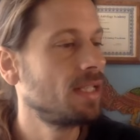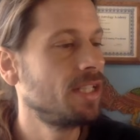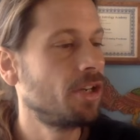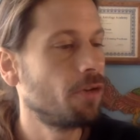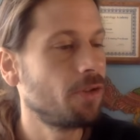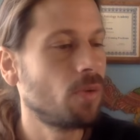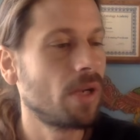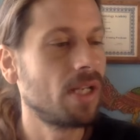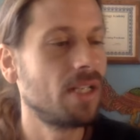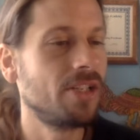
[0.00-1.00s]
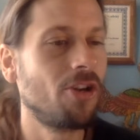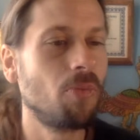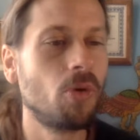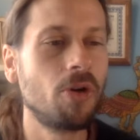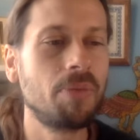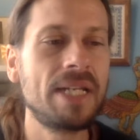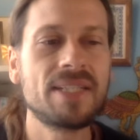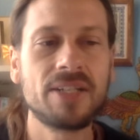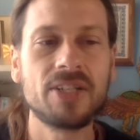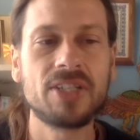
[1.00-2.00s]
You know, if you want to know more,
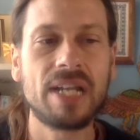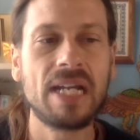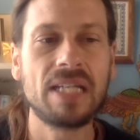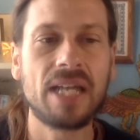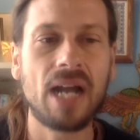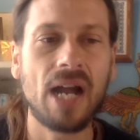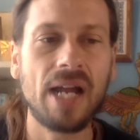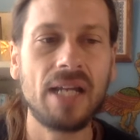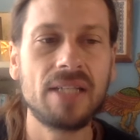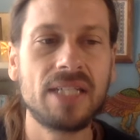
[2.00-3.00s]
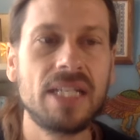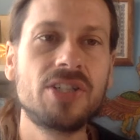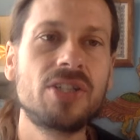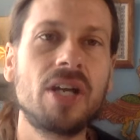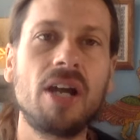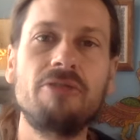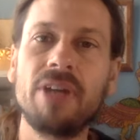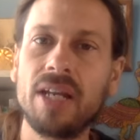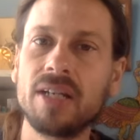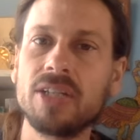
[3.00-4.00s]
please understand that I teach a
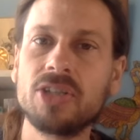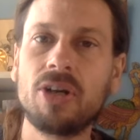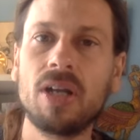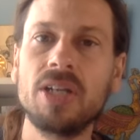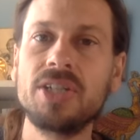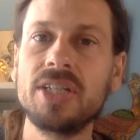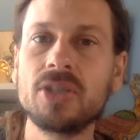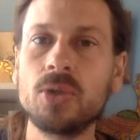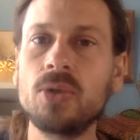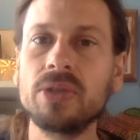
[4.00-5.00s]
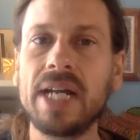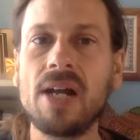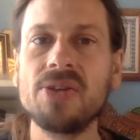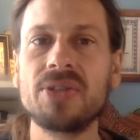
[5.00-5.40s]
Vedic astrology school now,